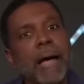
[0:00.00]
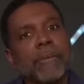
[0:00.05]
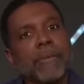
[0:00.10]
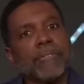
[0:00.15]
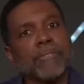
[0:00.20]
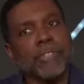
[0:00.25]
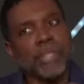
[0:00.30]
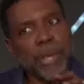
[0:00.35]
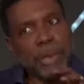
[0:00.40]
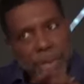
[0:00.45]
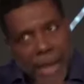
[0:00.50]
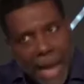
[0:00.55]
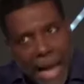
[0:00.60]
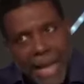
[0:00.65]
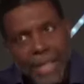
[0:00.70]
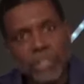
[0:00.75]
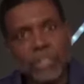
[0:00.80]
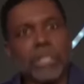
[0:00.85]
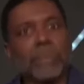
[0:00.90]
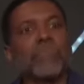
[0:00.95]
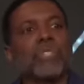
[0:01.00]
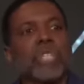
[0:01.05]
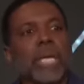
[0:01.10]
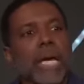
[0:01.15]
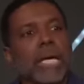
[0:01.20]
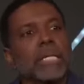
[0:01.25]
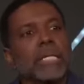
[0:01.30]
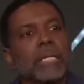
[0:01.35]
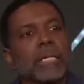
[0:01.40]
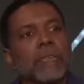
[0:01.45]
tonight's
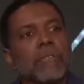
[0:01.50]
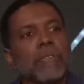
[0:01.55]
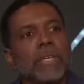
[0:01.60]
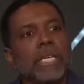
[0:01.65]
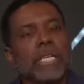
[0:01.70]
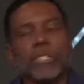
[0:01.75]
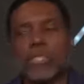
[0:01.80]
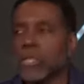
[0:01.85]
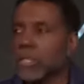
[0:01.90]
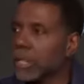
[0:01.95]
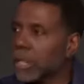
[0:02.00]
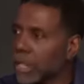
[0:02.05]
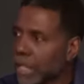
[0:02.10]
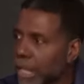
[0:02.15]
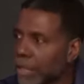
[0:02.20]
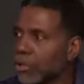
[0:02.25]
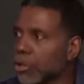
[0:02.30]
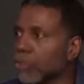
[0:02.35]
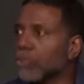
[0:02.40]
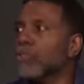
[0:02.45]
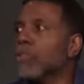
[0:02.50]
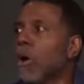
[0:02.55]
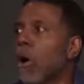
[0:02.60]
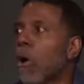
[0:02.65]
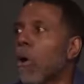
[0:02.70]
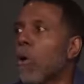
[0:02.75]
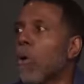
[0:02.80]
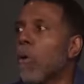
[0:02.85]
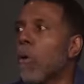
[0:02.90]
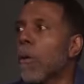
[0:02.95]
objective is to let you
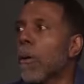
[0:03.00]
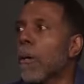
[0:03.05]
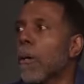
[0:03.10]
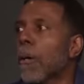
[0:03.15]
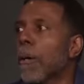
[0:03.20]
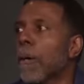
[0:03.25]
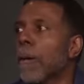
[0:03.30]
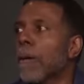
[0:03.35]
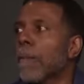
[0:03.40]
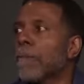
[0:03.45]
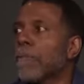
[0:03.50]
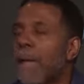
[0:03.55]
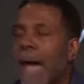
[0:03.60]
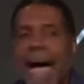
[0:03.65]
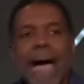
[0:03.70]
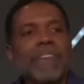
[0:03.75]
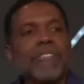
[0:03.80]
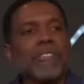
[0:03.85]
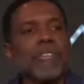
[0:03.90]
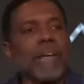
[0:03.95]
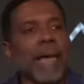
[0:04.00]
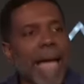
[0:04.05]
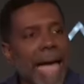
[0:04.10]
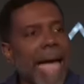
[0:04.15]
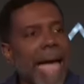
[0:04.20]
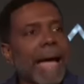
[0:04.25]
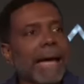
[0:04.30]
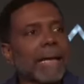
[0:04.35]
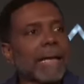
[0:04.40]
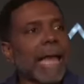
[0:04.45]
know not to
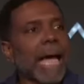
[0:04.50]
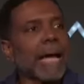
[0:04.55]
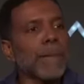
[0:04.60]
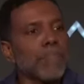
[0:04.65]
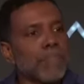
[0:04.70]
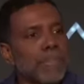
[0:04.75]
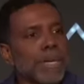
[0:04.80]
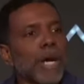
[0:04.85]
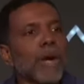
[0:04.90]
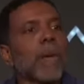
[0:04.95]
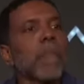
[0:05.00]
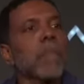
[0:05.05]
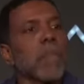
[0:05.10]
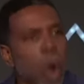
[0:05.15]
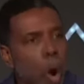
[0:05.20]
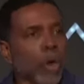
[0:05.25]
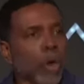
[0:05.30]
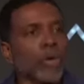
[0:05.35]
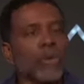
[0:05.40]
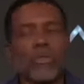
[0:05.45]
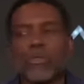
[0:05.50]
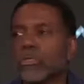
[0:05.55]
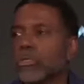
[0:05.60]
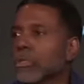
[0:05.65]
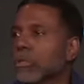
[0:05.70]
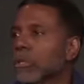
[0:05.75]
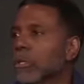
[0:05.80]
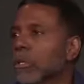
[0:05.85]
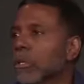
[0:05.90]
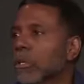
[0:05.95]
act like mere mortals.
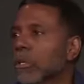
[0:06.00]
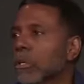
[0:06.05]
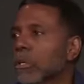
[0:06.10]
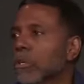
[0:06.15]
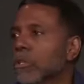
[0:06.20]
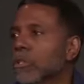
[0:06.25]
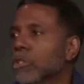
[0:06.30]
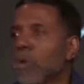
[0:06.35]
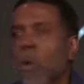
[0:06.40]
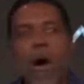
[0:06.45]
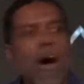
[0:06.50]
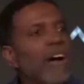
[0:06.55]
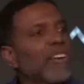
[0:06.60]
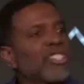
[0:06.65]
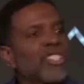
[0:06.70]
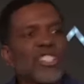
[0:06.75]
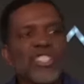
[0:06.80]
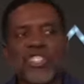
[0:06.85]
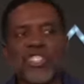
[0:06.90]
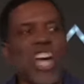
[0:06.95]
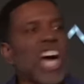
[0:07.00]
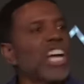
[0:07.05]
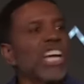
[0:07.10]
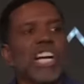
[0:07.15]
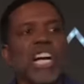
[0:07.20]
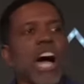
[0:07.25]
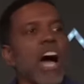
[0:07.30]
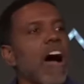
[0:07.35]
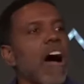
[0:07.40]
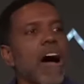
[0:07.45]
You are a son of
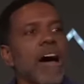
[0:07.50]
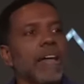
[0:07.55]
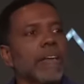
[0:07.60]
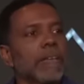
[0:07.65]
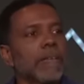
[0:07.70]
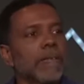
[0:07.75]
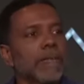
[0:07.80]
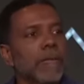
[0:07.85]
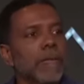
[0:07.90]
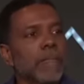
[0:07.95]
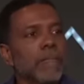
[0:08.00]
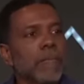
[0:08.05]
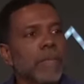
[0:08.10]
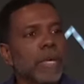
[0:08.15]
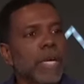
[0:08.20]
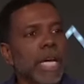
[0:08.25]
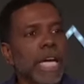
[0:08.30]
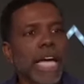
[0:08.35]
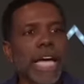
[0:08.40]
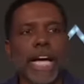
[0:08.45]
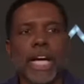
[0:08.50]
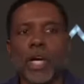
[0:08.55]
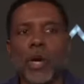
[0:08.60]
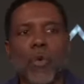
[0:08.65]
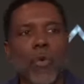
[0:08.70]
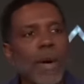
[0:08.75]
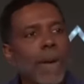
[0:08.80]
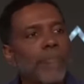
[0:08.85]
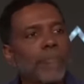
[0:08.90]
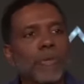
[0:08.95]
God,
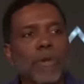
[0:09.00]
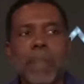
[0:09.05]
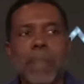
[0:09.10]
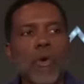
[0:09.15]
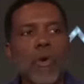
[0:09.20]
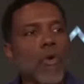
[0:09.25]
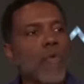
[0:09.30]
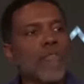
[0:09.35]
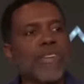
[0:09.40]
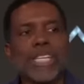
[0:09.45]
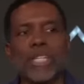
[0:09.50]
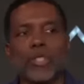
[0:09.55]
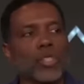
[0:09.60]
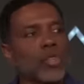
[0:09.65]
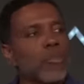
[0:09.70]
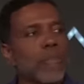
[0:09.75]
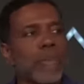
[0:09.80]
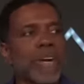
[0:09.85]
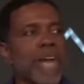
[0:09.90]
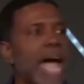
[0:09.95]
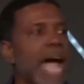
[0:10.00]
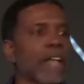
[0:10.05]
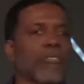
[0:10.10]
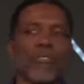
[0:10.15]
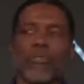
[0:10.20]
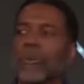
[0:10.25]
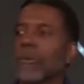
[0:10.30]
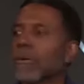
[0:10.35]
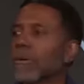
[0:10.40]
equipped to move in the supernatural.